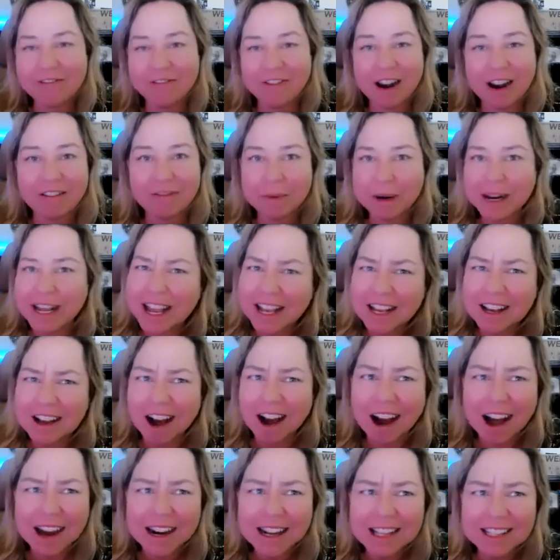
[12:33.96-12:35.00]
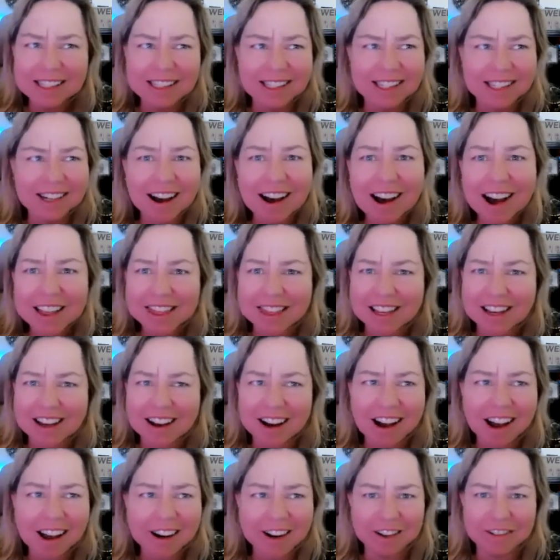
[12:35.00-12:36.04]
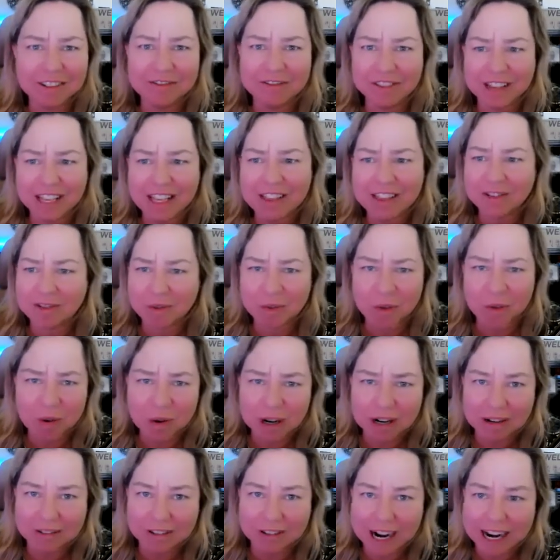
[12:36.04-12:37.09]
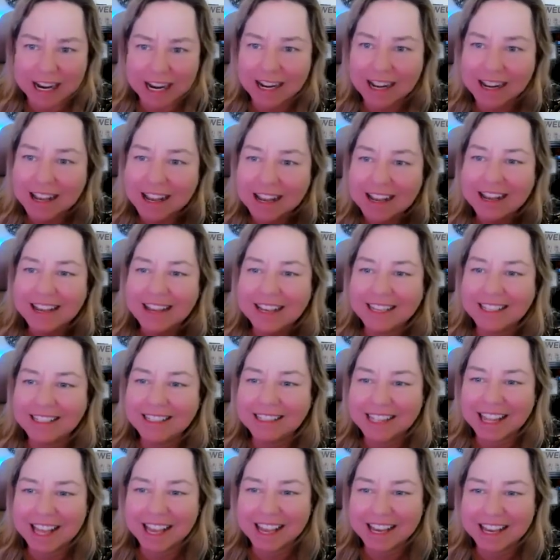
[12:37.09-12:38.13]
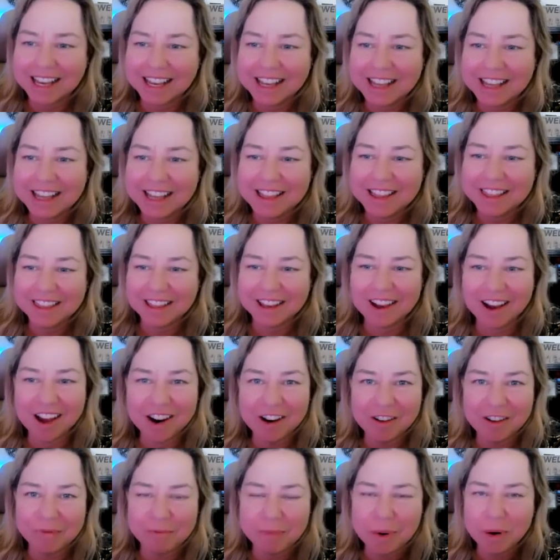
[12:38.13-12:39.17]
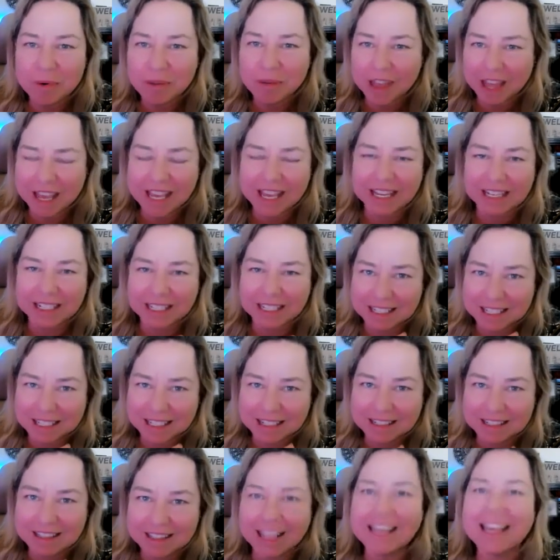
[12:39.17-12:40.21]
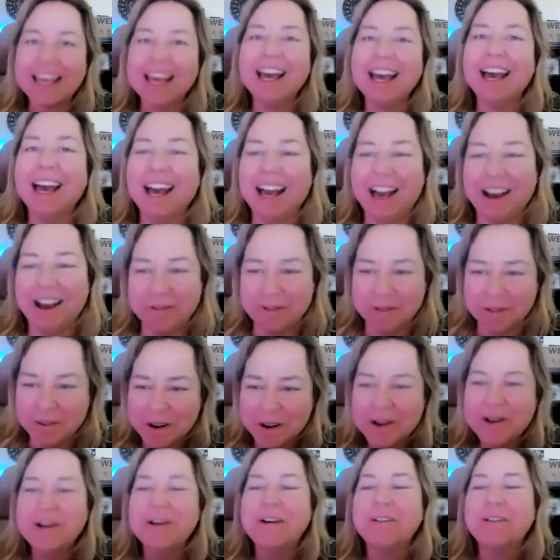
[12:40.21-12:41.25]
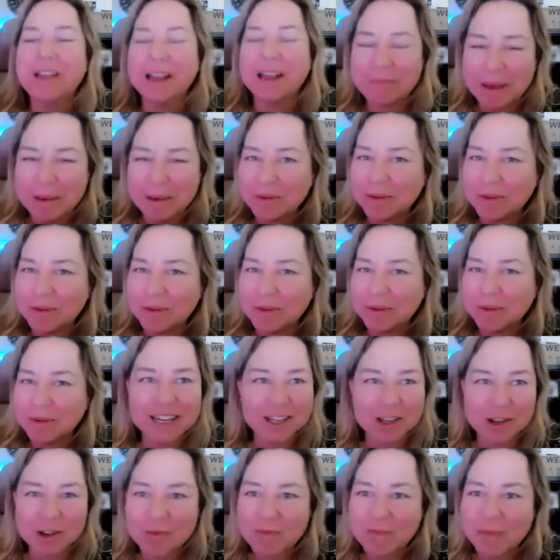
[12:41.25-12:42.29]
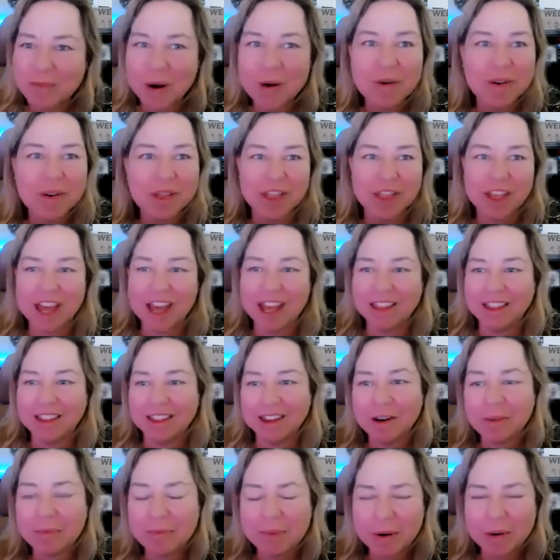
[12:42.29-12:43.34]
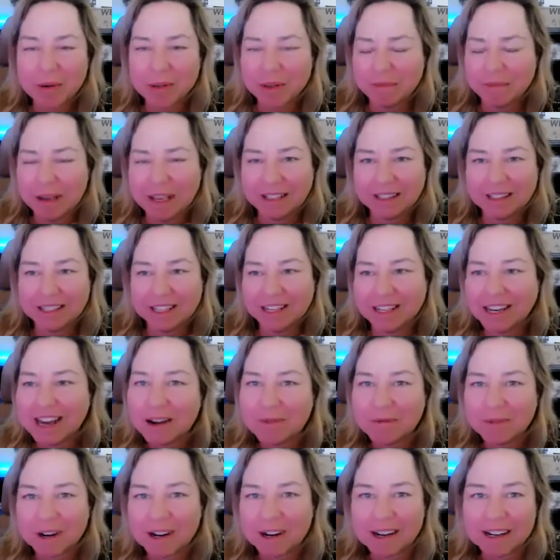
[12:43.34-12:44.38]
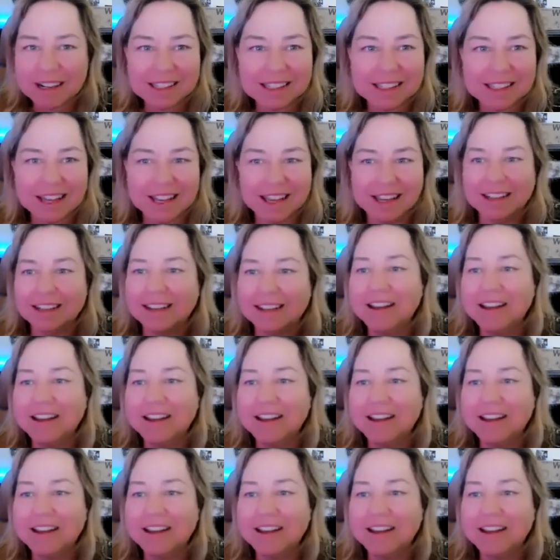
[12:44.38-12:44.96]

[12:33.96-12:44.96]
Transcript: for everybody. And God is not the God of either or, right? He's like the God of both and like people can do both, and they're both amazing networks, and